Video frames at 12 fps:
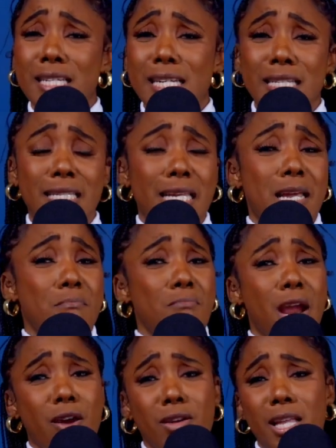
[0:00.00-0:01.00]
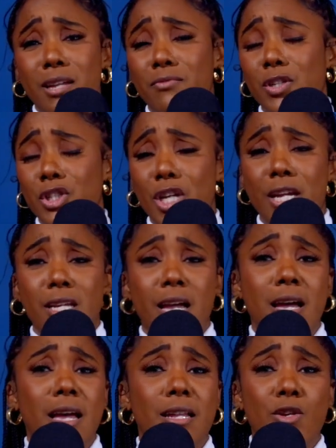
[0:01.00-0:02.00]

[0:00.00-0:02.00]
DC, Maryland, Virginia,